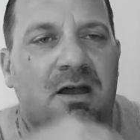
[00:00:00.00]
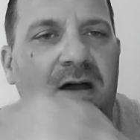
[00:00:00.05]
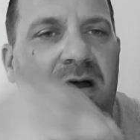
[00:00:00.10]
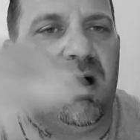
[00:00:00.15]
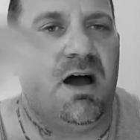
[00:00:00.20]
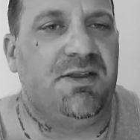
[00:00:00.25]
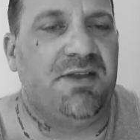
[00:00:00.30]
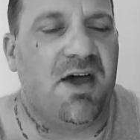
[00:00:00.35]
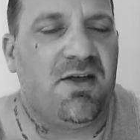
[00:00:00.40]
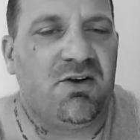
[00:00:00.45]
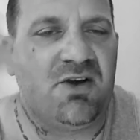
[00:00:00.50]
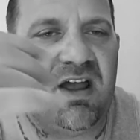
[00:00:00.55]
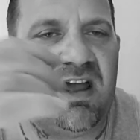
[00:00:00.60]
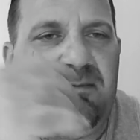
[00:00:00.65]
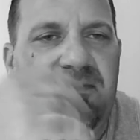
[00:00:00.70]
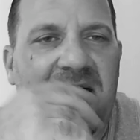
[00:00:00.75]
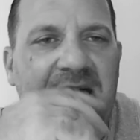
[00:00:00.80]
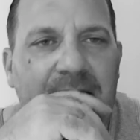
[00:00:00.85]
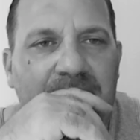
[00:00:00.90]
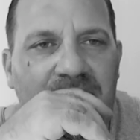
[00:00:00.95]
Another
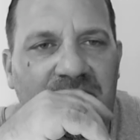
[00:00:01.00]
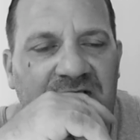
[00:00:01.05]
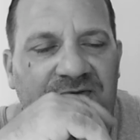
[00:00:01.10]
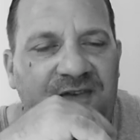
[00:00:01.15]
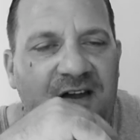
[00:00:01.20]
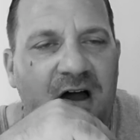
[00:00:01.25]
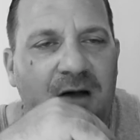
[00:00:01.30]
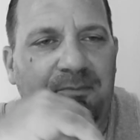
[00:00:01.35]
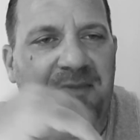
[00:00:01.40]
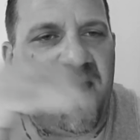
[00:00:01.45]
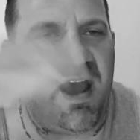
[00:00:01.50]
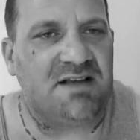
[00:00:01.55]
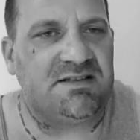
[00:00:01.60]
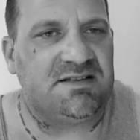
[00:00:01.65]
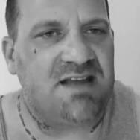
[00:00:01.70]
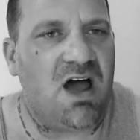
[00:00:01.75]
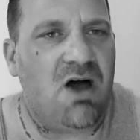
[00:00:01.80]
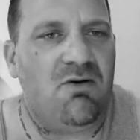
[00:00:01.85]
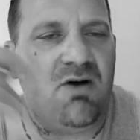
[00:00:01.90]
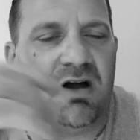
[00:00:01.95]
inmate was found passed
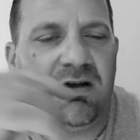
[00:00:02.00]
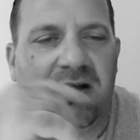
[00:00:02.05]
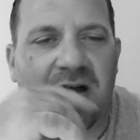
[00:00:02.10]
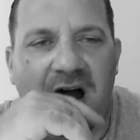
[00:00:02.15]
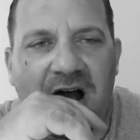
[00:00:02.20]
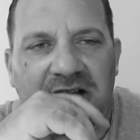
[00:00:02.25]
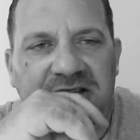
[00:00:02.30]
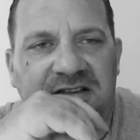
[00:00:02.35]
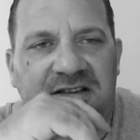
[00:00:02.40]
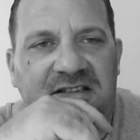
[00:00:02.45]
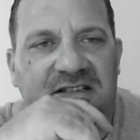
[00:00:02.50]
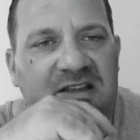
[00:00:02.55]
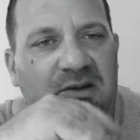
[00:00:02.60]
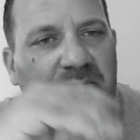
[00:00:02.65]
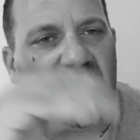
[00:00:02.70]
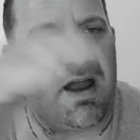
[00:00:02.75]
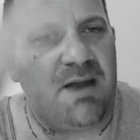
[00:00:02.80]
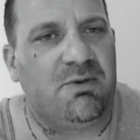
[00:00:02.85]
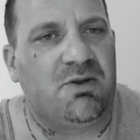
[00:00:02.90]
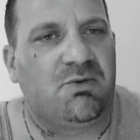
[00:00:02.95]
out unconscious. They were
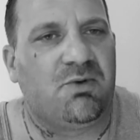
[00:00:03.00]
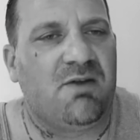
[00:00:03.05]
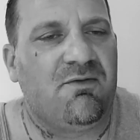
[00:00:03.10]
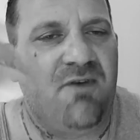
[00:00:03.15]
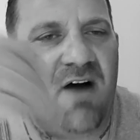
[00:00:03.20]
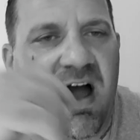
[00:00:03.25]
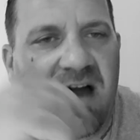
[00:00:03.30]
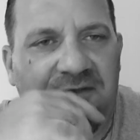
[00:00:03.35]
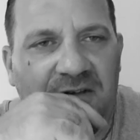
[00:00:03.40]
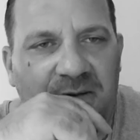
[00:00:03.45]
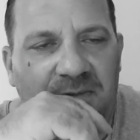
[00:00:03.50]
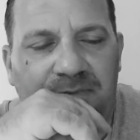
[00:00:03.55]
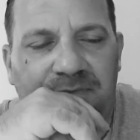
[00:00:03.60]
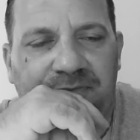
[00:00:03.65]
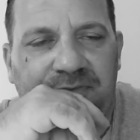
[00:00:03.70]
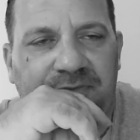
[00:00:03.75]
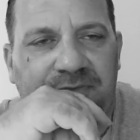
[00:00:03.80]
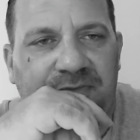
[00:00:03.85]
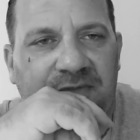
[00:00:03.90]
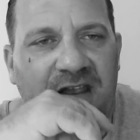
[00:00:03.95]
able to revive him.
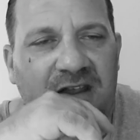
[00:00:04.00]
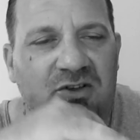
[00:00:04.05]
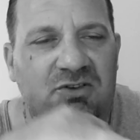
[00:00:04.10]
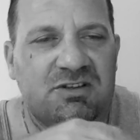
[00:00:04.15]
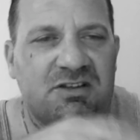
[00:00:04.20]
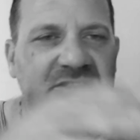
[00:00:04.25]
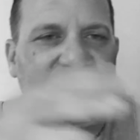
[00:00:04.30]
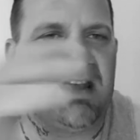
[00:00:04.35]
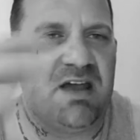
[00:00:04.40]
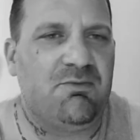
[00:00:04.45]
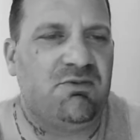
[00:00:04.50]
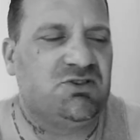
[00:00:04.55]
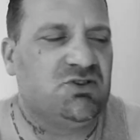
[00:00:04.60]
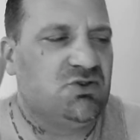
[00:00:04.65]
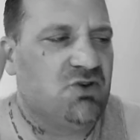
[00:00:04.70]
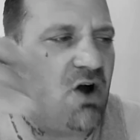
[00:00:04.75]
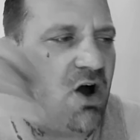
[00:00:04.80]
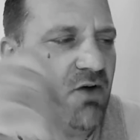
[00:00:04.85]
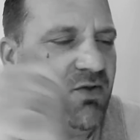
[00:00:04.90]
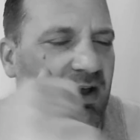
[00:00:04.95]
They use this thing what you
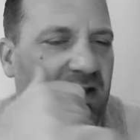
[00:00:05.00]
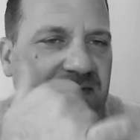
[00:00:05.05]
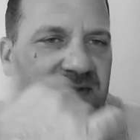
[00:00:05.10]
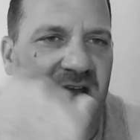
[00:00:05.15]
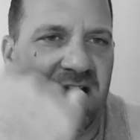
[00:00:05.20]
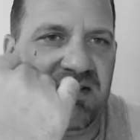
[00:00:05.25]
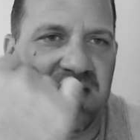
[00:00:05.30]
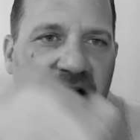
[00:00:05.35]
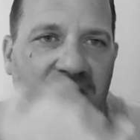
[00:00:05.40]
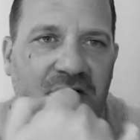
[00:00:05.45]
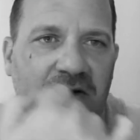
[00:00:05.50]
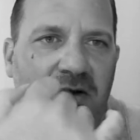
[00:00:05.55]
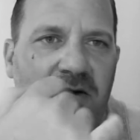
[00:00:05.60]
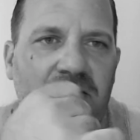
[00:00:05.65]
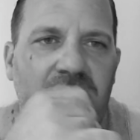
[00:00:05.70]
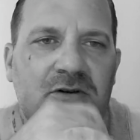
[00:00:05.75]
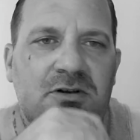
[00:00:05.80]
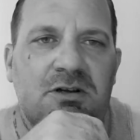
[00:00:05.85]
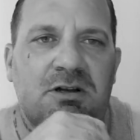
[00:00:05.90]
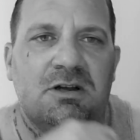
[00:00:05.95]
call the narco,
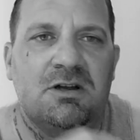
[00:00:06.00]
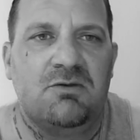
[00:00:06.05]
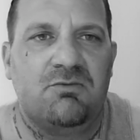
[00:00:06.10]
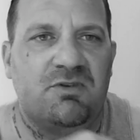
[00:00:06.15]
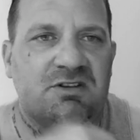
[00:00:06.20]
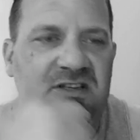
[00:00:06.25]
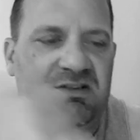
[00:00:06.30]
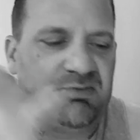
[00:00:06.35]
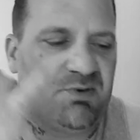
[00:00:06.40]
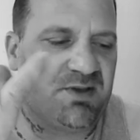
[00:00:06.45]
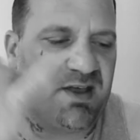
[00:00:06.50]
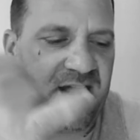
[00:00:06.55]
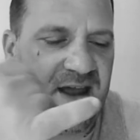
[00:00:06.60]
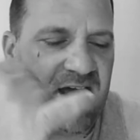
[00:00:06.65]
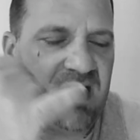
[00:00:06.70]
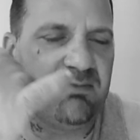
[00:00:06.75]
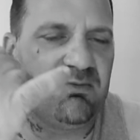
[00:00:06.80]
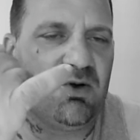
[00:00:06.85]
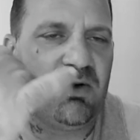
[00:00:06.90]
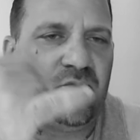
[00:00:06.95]
which is where they hit
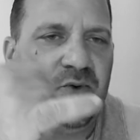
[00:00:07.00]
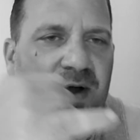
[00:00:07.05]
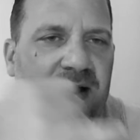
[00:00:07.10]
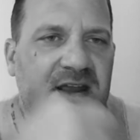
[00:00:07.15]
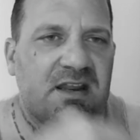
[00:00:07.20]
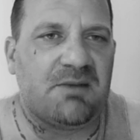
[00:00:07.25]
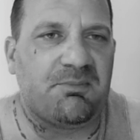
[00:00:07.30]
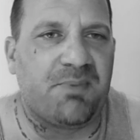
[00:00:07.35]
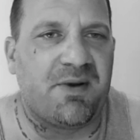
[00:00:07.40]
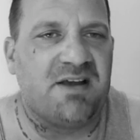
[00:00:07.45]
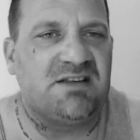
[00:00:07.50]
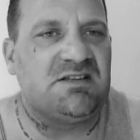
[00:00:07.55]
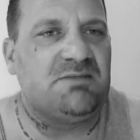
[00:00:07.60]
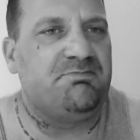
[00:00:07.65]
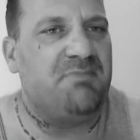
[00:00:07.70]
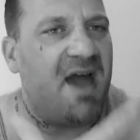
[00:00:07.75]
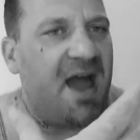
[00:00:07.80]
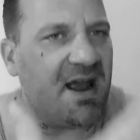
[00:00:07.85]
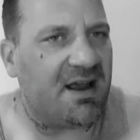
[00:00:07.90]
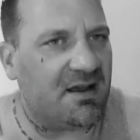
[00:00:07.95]
him real quick and it brings them
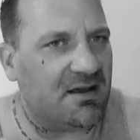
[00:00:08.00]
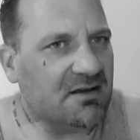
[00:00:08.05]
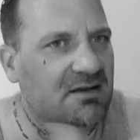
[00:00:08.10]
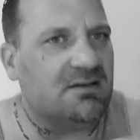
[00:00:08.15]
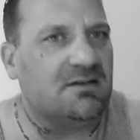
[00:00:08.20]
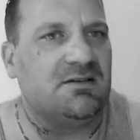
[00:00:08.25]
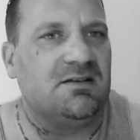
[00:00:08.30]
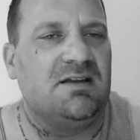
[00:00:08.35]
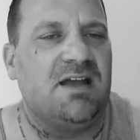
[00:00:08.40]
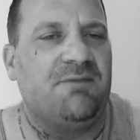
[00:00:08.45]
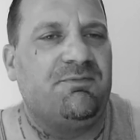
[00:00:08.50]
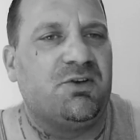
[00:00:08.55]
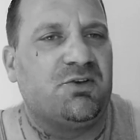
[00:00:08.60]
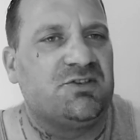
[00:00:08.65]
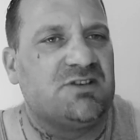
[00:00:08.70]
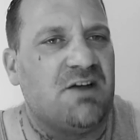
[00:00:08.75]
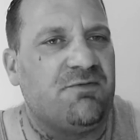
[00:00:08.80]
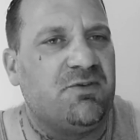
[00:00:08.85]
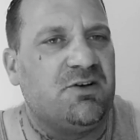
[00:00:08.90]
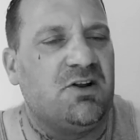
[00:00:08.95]
back if they're
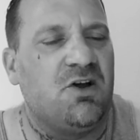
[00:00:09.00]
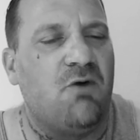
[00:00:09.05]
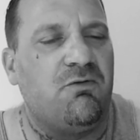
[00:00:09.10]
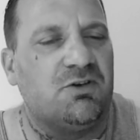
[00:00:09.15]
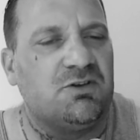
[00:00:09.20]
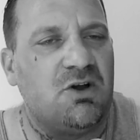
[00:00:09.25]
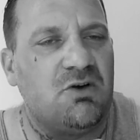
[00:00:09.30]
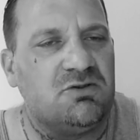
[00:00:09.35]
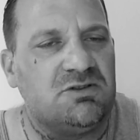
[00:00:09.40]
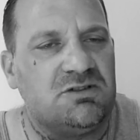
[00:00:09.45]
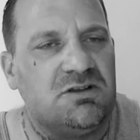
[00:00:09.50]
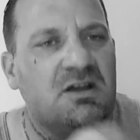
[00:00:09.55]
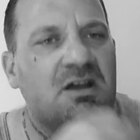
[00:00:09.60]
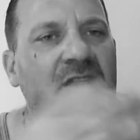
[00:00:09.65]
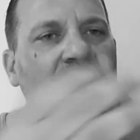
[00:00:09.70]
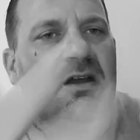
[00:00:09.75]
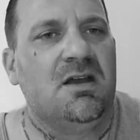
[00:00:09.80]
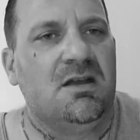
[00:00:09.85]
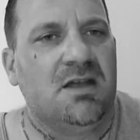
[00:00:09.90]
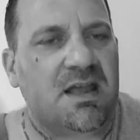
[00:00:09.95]
suffering an overdose.
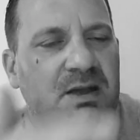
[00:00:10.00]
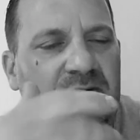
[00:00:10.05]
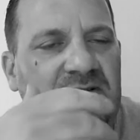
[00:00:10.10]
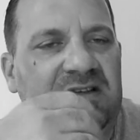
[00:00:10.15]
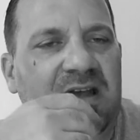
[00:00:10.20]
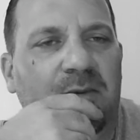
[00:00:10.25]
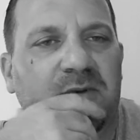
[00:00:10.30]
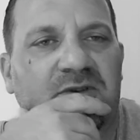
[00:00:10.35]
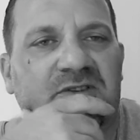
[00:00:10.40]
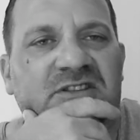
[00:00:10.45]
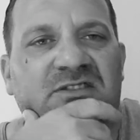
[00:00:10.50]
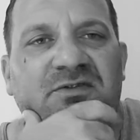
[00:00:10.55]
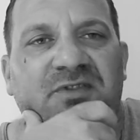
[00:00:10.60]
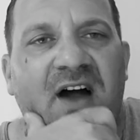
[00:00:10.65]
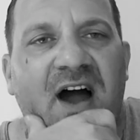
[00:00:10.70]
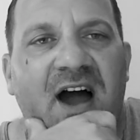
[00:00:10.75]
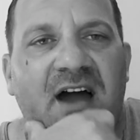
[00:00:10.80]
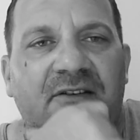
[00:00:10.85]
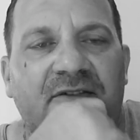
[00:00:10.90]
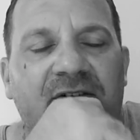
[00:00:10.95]
He was able to
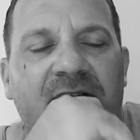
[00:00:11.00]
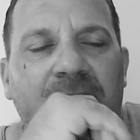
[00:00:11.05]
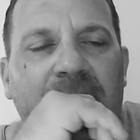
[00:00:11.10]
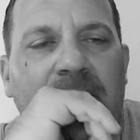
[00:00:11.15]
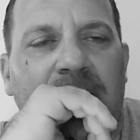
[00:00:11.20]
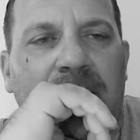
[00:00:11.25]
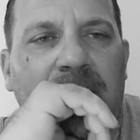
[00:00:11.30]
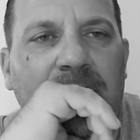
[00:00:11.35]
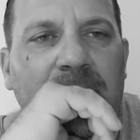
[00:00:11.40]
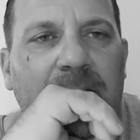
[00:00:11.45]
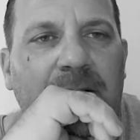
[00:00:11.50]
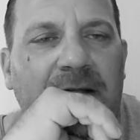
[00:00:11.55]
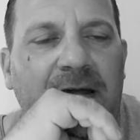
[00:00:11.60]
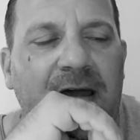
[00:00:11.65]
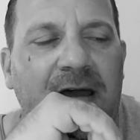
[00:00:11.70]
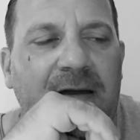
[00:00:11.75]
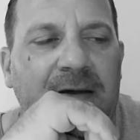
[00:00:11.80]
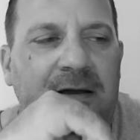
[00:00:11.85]
survive. Okay.